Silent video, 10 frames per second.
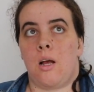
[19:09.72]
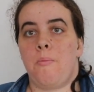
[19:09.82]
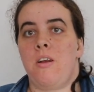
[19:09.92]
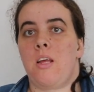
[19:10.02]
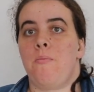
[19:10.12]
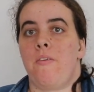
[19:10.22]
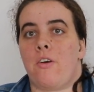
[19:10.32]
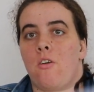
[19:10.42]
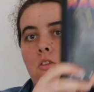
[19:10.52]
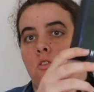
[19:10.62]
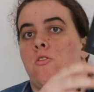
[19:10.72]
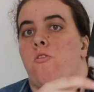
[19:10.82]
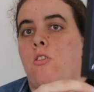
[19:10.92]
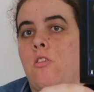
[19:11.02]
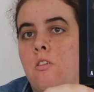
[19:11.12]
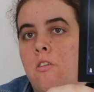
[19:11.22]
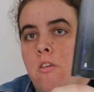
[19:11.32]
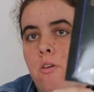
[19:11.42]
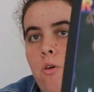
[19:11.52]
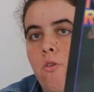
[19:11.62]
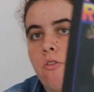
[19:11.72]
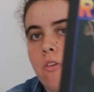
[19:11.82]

I'm here to give my final thoughts on Who